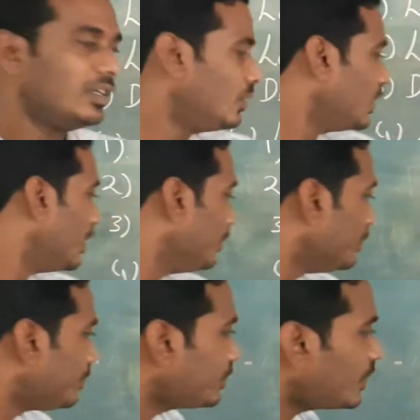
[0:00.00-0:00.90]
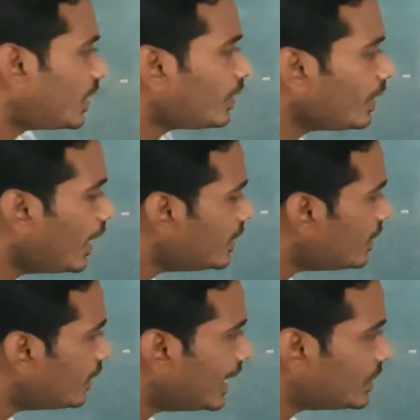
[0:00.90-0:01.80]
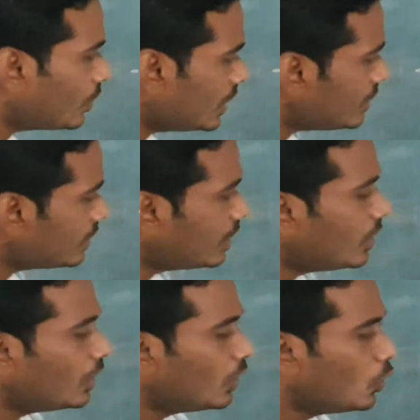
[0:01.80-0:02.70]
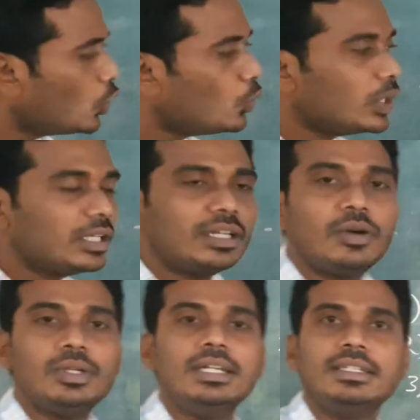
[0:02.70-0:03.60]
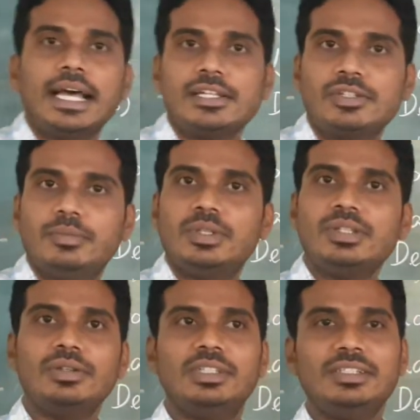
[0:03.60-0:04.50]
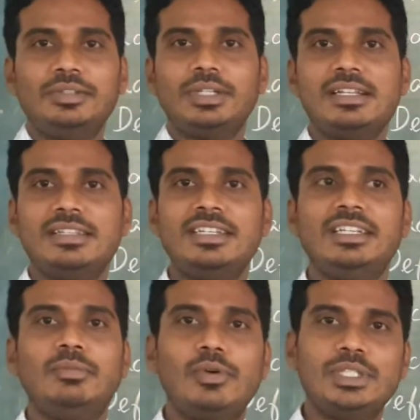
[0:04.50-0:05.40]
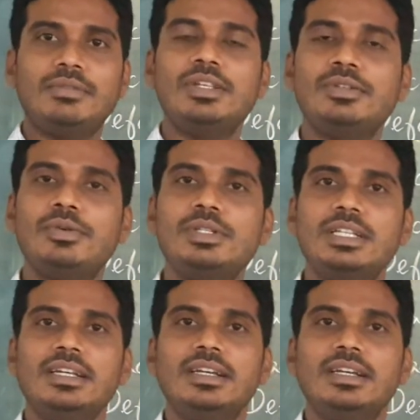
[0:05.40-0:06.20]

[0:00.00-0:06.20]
Okay, and then the next one is overcrowded classroom. So this you can see in most of the schools,